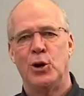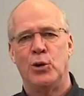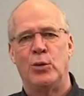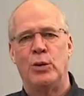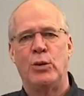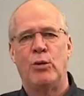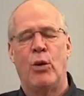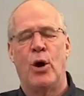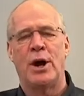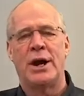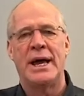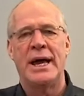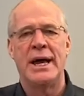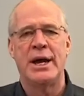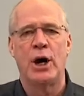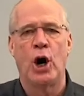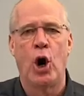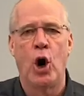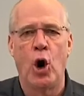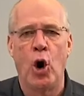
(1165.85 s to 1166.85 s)
We want to hit
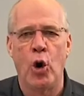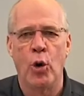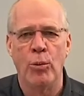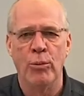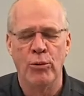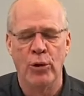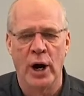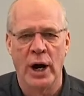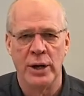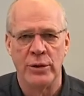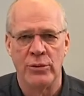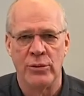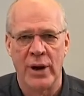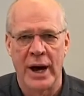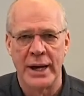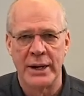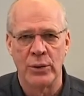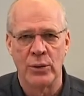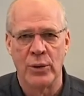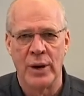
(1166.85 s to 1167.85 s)
a home run
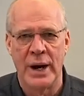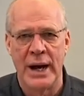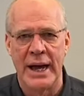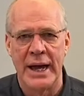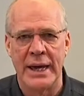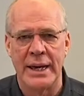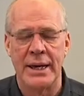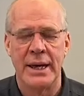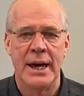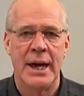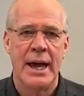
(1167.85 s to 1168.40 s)
right away.